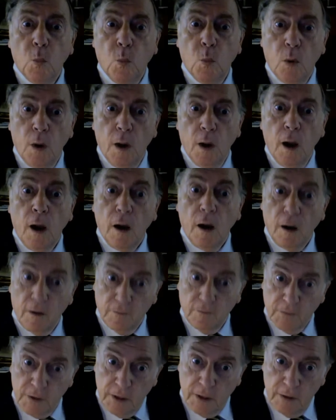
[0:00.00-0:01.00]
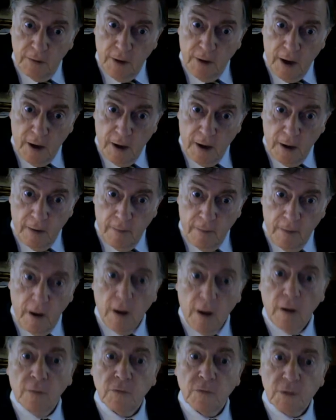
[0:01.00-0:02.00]
half tone higher, a
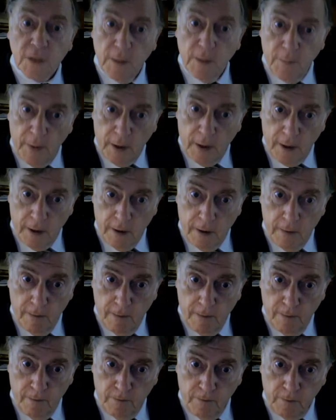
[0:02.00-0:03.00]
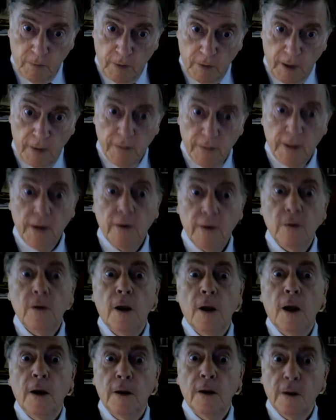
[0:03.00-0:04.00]
half step higher, and then
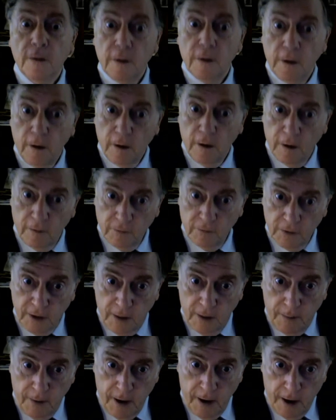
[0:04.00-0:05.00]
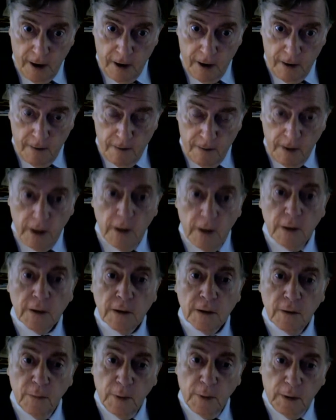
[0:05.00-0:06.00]
another half step higher. So
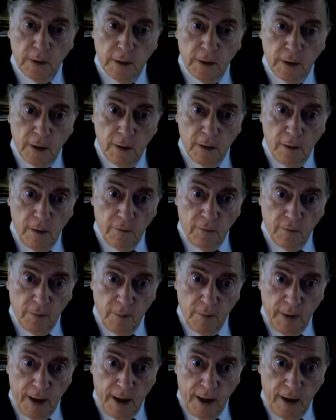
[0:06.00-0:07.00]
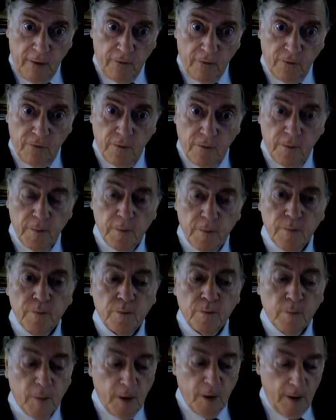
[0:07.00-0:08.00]
we could go from F
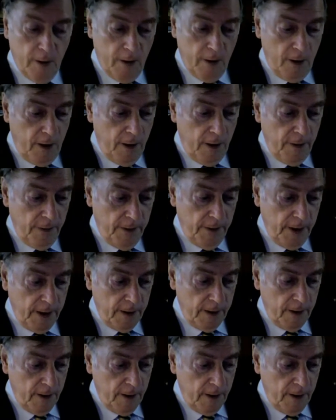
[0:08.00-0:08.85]
and then